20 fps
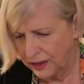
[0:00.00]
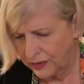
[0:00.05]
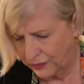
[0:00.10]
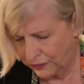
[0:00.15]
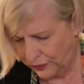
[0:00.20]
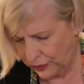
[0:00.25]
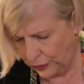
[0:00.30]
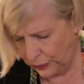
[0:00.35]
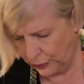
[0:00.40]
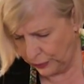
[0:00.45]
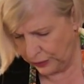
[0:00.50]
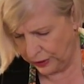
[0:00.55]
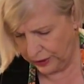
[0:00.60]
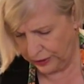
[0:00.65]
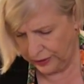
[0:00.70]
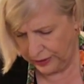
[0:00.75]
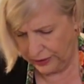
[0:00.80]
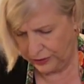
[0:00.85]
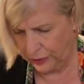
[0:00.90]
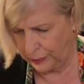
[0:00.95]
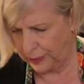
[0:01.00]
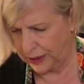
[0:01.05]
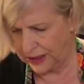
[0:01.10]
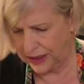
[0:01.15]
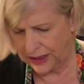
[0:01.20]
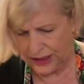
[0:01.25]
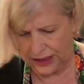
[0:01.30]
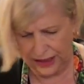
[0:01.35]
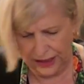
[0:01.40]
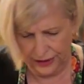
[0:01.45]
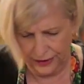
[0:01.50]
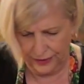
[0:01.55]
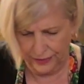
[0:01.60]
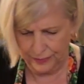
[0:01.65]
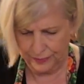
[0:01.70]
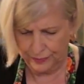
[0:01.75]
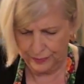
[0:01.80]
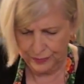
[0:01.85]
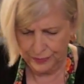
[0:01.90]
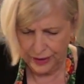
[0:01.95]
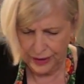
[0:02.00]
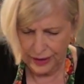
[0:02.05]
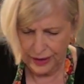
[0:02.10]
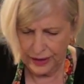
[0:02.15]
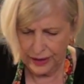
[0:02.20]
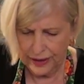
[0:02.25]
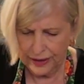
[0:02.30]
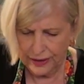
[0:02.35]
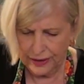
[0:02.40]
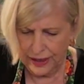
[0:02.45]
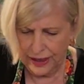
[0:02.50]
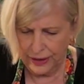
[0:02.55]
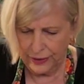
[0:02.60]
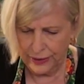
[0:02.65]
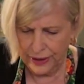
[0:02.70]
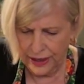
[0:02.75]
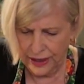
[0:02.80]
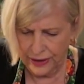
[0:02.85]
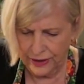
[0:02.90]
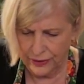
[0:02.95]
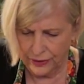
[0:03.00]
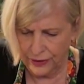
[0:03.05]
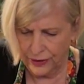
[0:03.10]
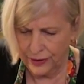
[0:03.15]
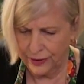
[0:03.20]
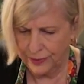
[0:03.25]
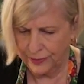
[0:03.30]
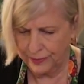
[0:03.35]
fold the rest in. Now here